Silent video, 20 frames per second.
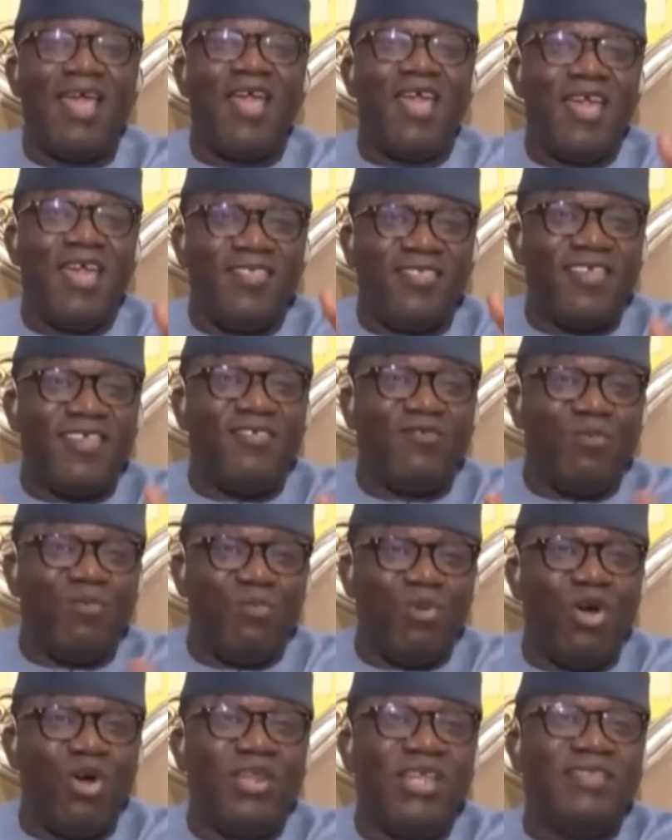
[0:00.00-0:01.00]
it is
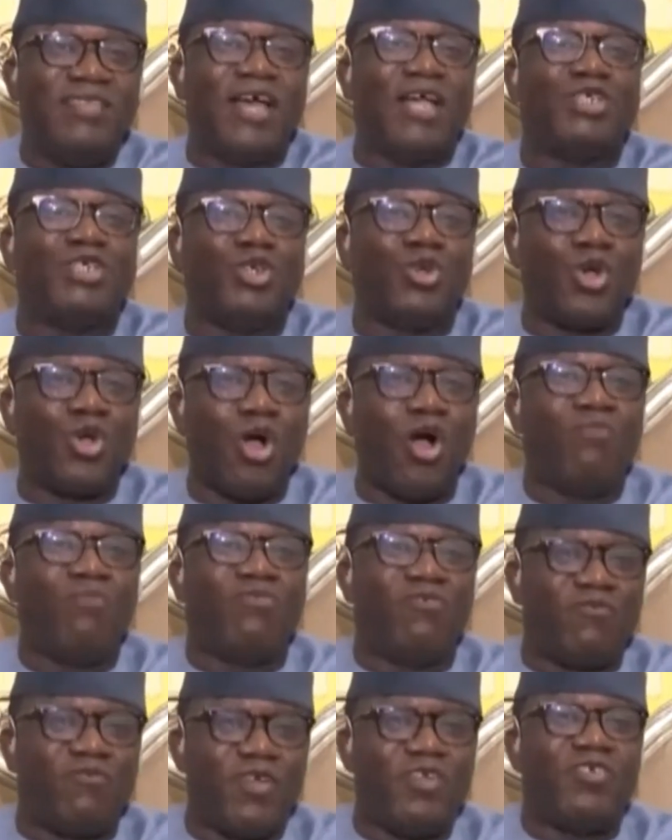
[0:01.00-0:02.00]
money that should come
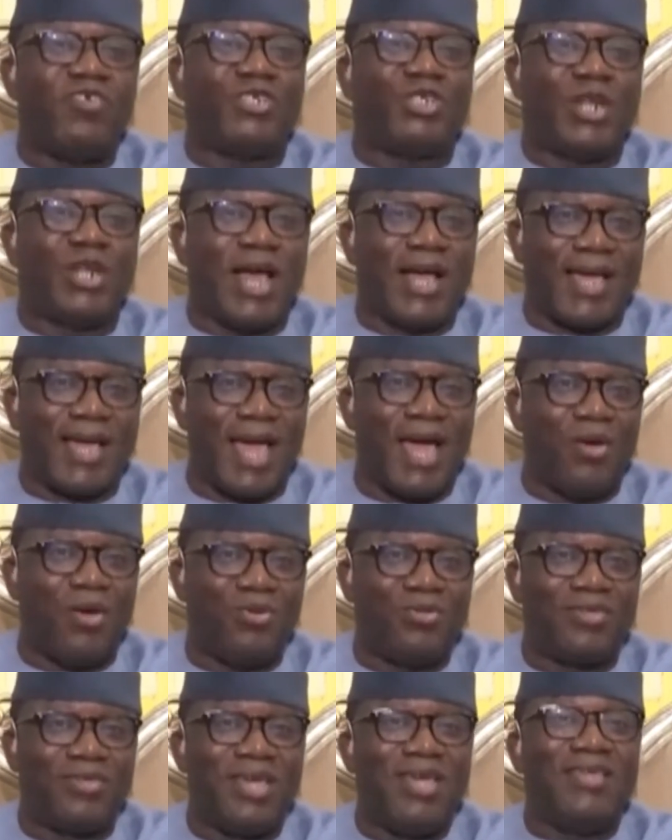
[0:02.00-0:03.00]
to federation
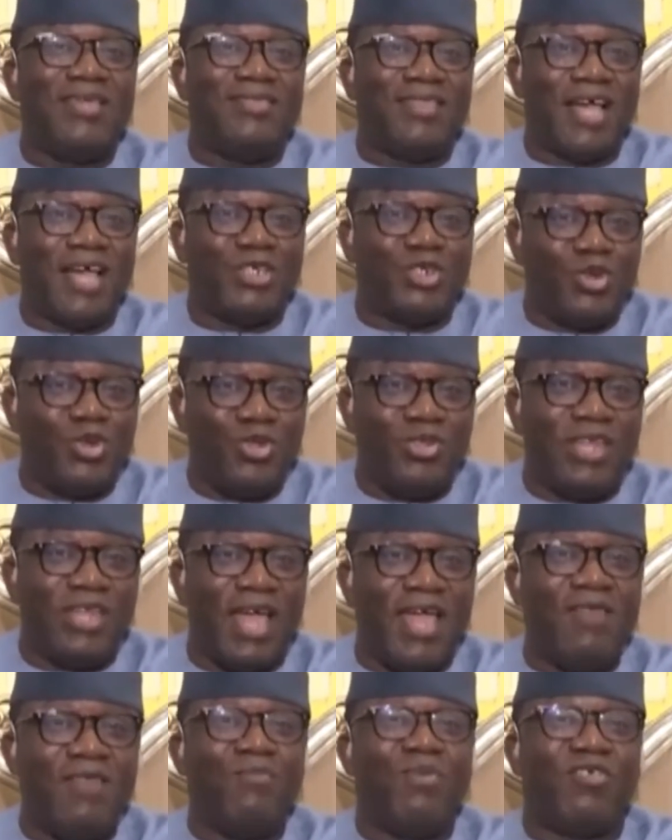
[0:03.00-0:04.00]
account that should
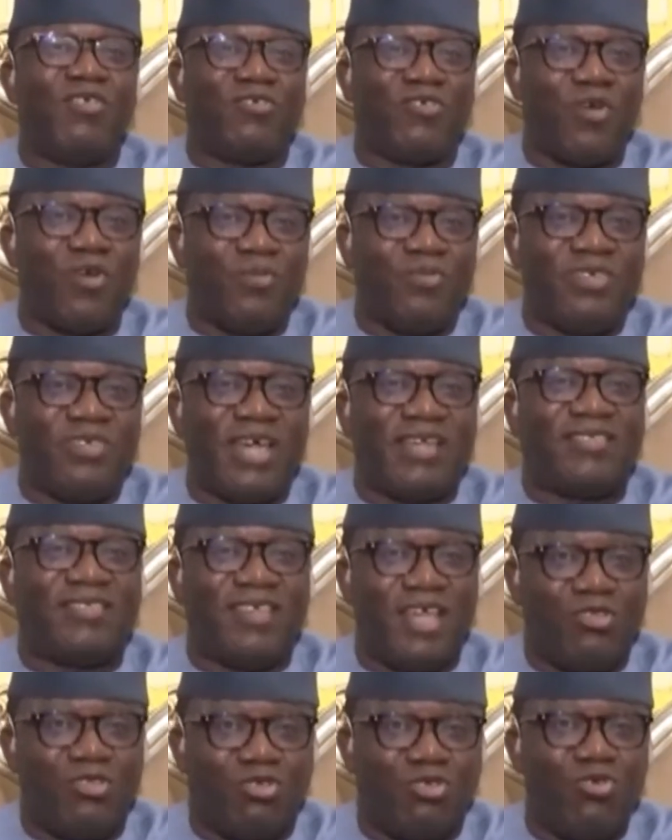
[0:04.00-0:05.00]
then be
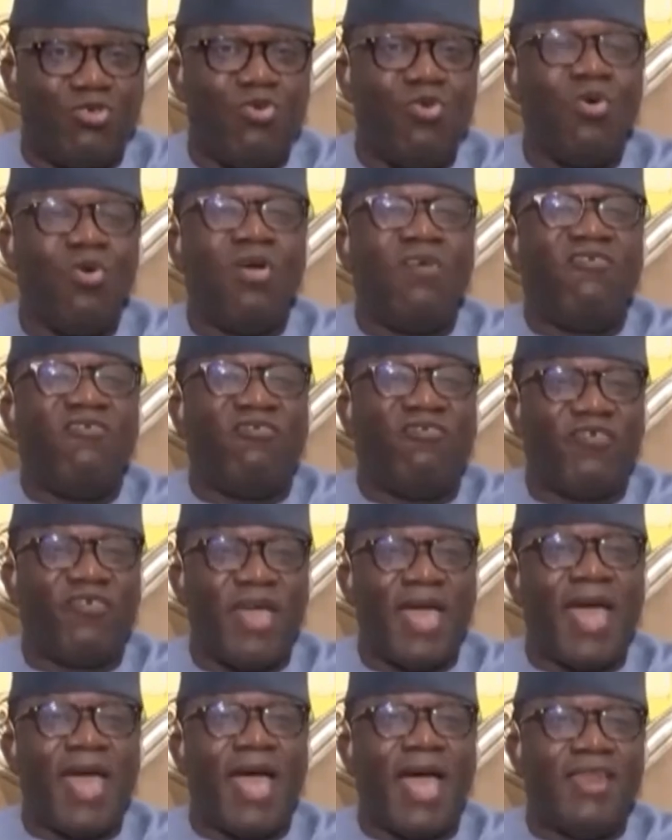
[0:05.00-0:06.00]
subjected to
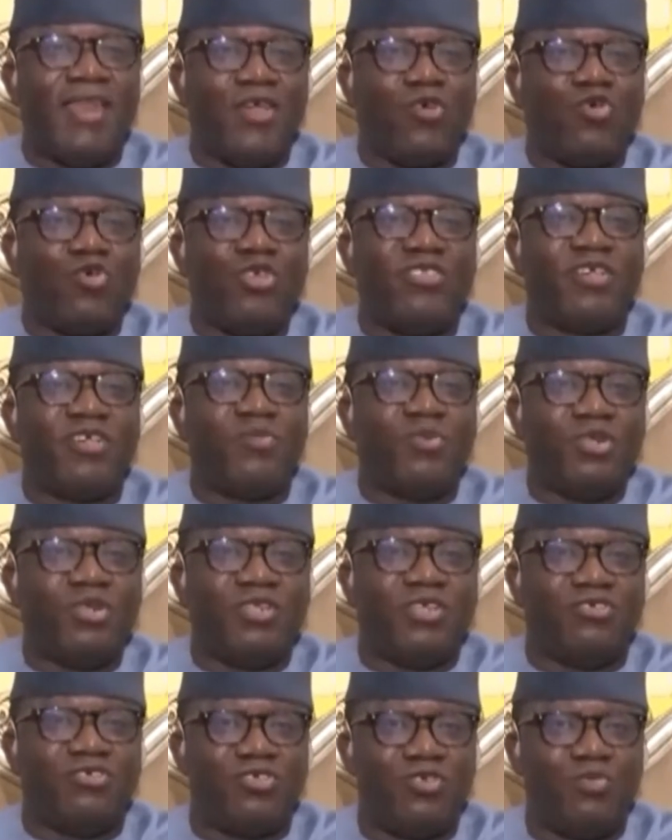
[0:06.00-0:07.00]
fair and equitable
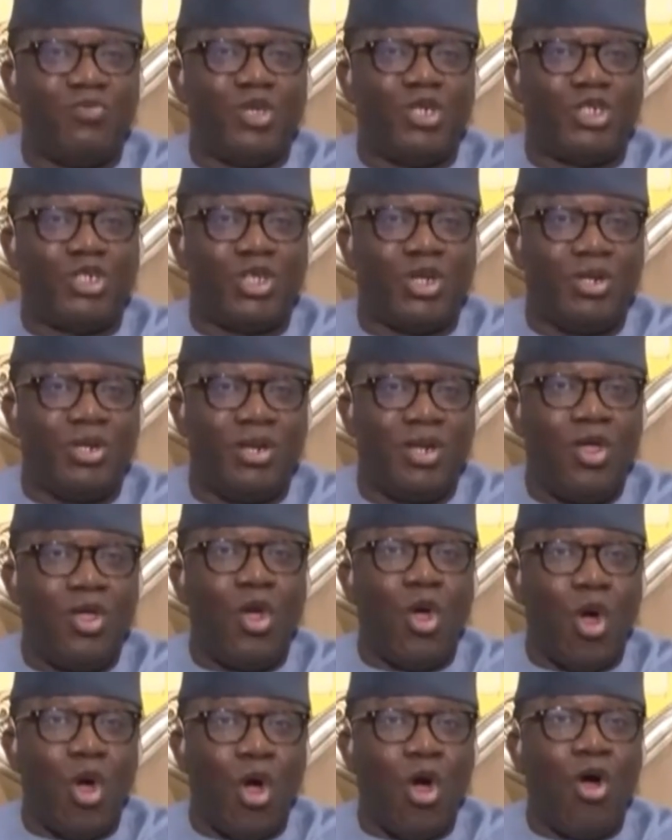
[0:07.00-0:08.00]
distribution
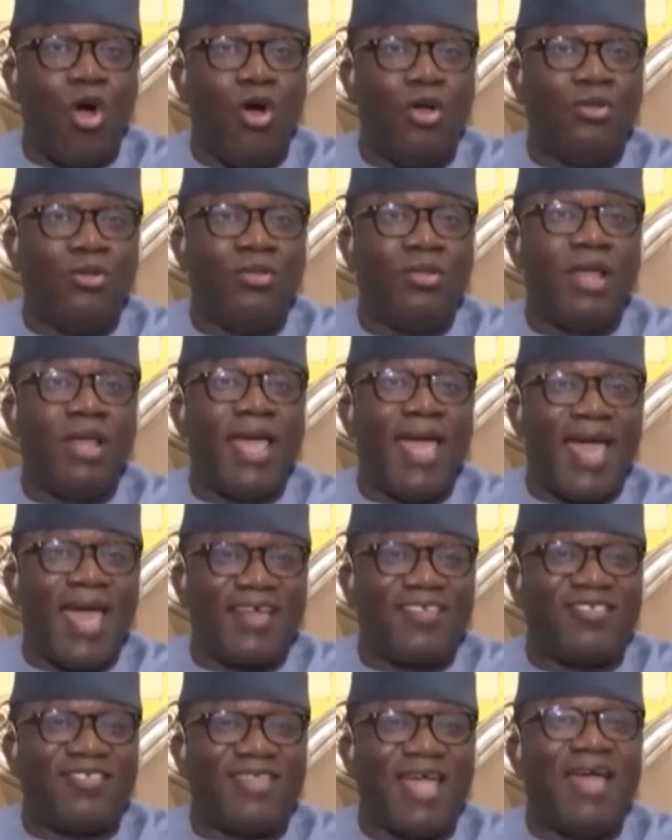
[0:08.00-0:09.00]
on
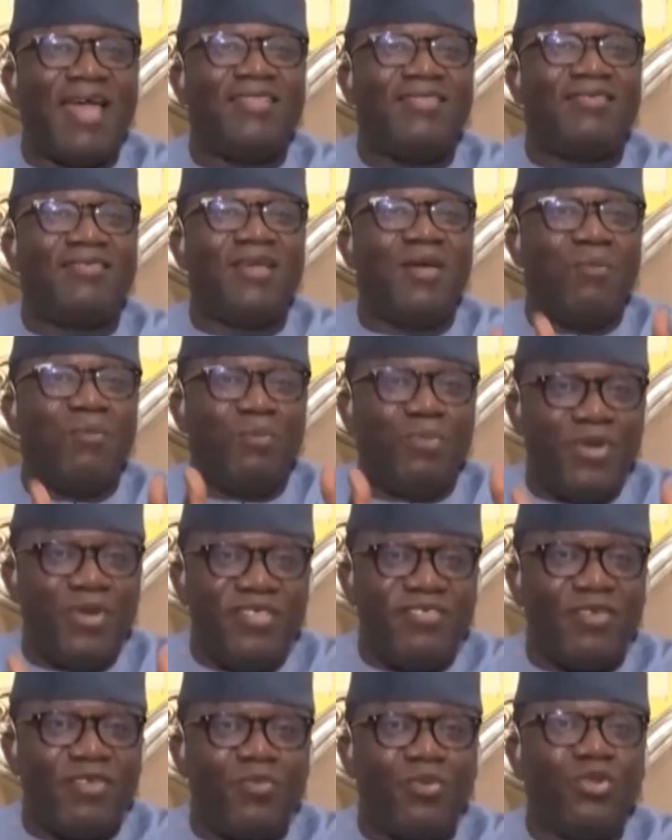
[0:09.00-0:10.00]
extant
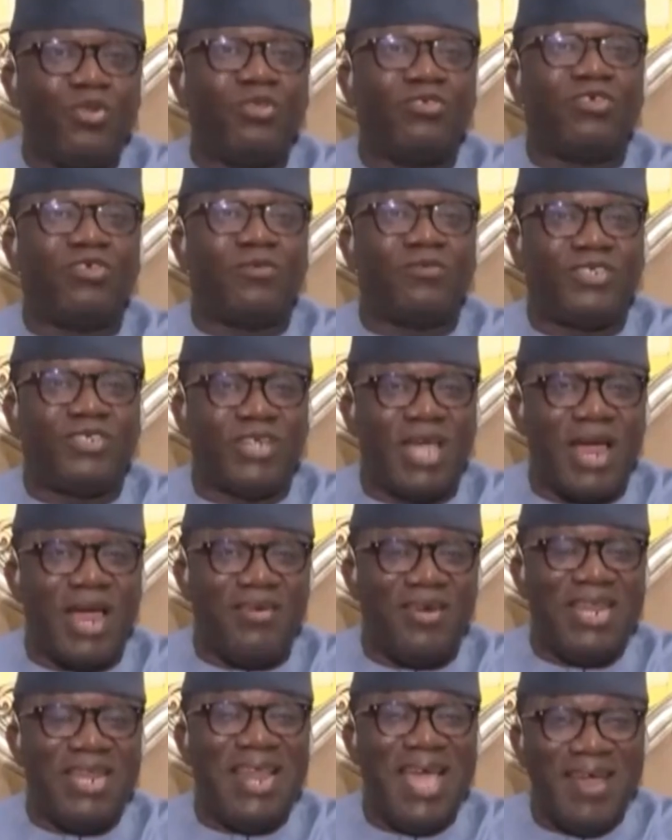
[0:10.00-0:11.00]
principles of
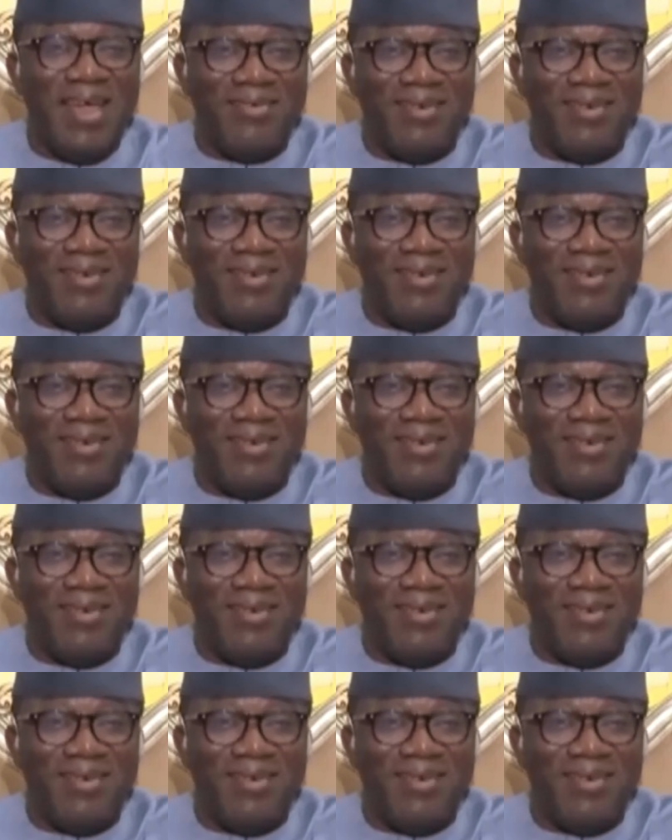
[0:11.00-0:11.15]
sharing,